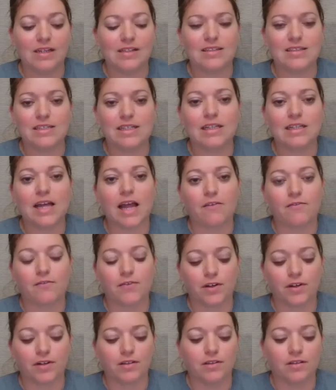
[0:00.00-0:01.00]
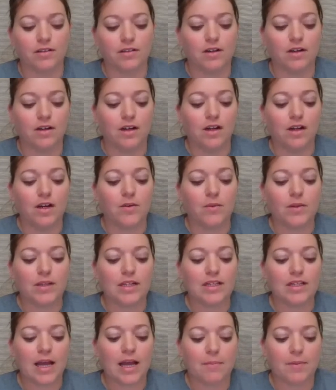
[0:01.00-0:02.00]
till after. when the
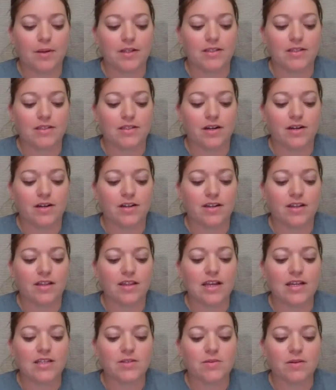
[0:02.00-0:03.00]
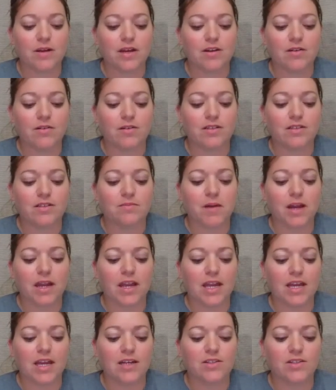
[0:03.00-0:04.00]
clapping started, and that's when I noticed my
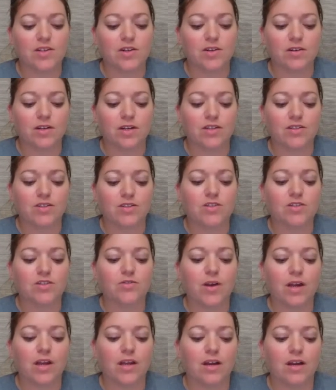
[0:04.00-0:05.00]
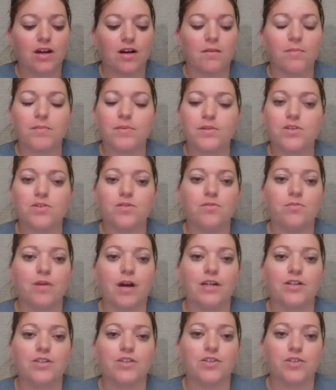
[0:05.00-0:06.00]
hands hurting straight up to
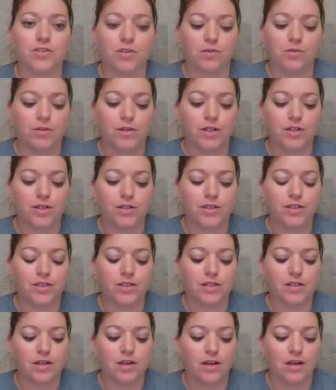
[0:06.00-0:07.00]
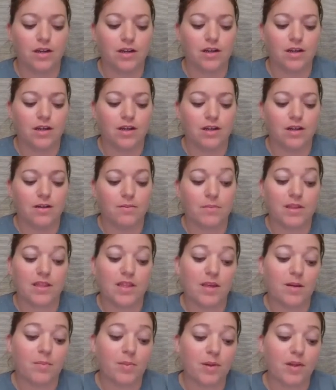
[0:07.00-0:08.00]
my shoulders. But
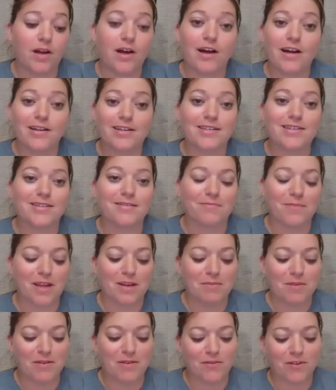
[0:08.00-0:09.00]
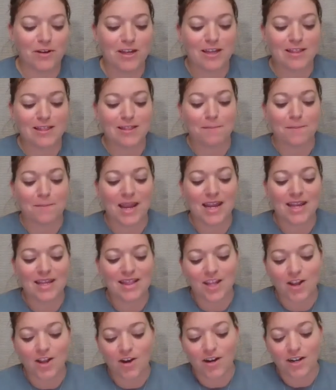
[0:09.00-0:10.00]
the applause made me forget the pain.
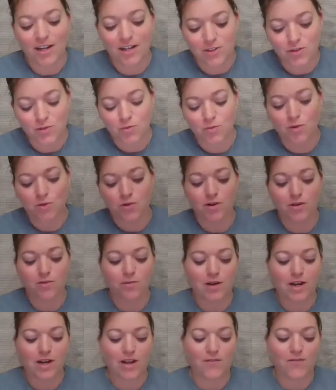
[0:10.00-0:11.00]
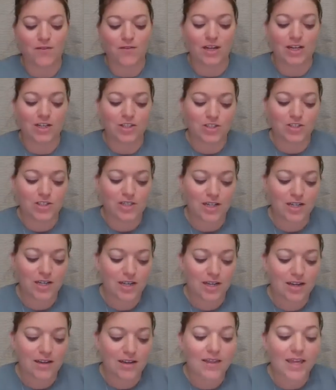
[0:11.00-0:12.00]
The audience roared when I finished.
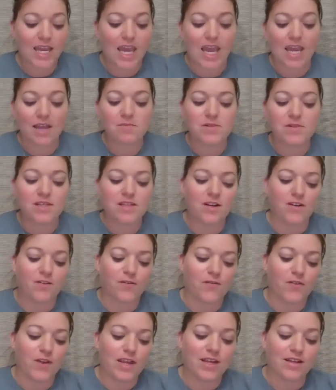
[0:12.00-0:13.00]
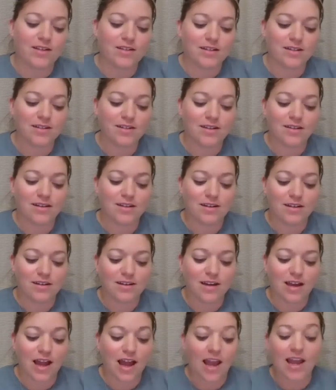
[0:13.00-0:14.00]
They came to their feet.
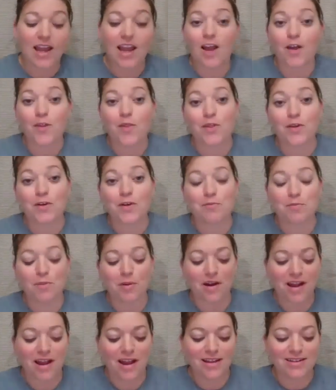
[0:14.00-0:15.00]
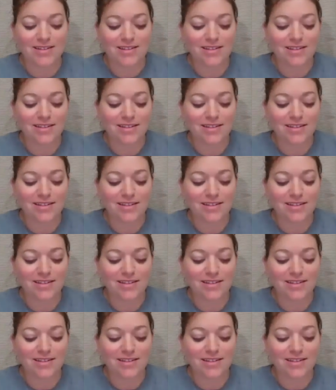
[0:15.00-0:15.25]
I got third prize,